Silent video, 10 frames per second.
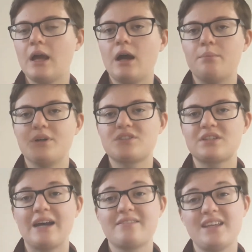But
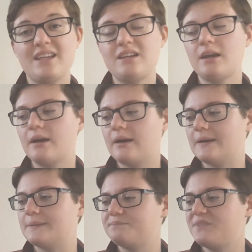I think
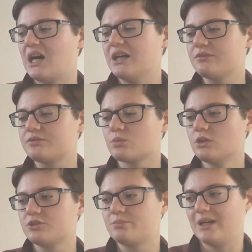The Eye of the
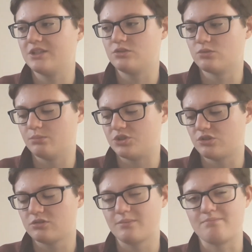World by Robert
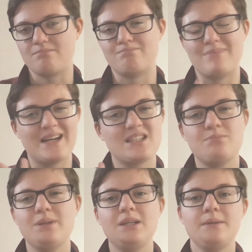Jordan might
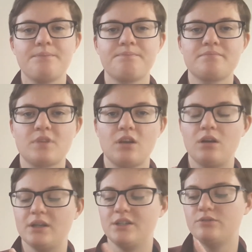be
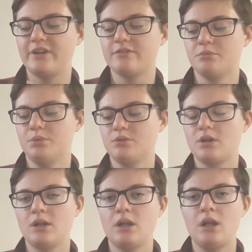a new favorite
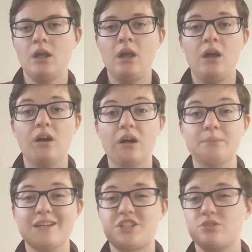book.
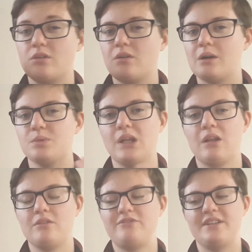As you know, I really
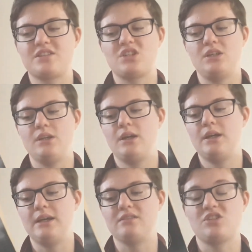love fantasy,
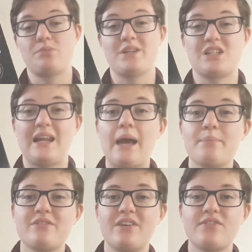and especially
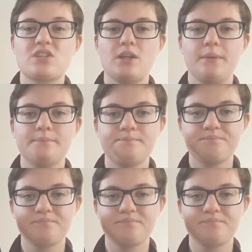epic fantasy.